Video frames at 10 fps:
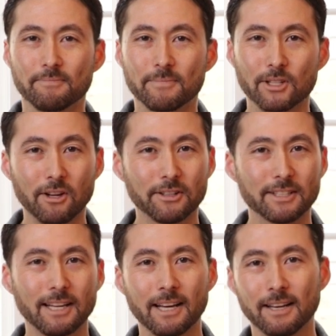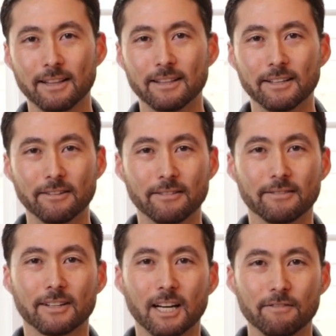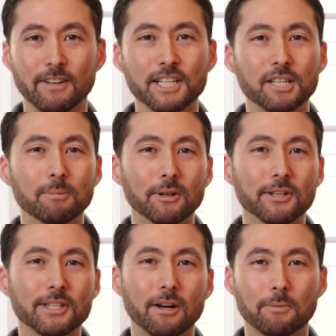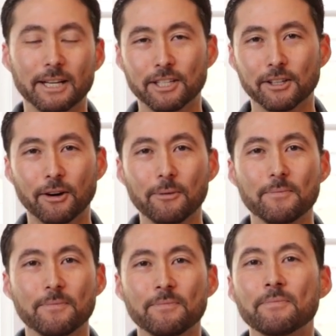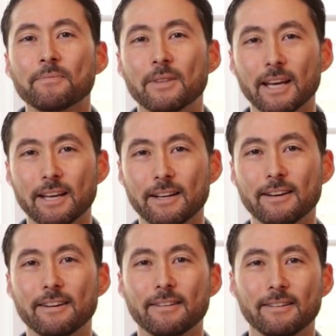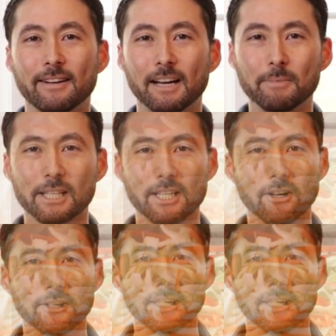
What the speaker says: salt and the cut vegetables all ready to go, then I mixed it all